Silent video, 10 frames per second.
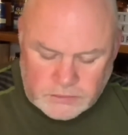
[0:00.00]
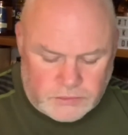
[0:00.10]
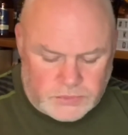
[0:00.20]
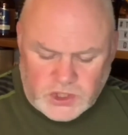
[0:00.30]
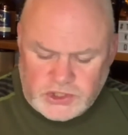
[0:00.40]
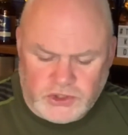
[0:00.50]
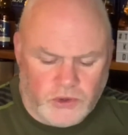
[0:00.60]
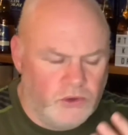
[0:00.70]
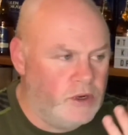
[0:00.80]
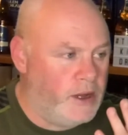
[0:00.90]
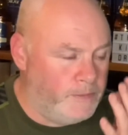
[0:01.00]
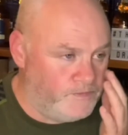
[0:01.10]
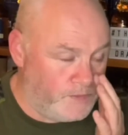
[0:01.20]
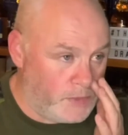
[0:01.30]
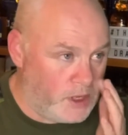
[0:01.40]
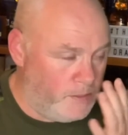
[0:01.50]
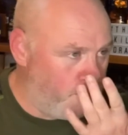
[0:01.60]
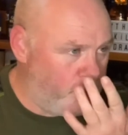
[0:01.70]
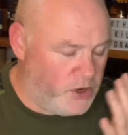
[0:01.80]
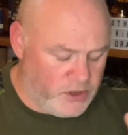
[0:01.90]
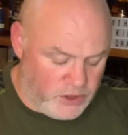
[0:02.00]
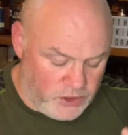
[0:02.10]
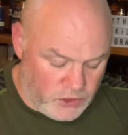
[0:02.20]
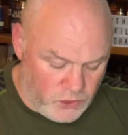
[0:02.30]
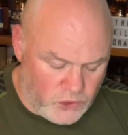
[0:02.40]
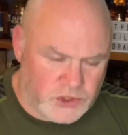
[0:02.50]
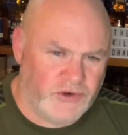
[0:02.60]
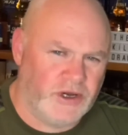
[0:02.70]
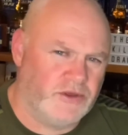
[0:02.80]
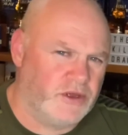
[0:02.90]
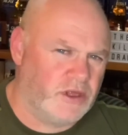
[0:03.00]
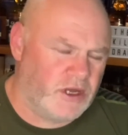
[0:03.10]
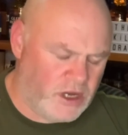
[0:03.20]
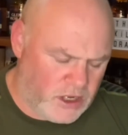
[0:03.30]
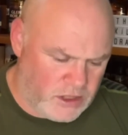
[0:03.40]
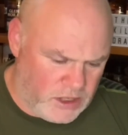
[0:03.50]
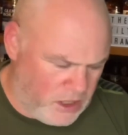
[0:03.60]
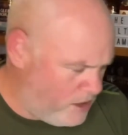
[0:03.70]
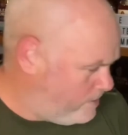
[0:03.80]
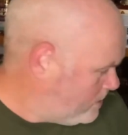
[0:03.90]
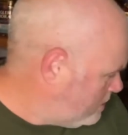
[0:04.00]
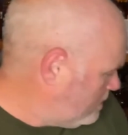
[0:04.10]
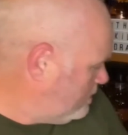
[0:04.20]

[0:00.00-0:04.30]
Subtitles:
There's no burn at the nose or anything like that, and I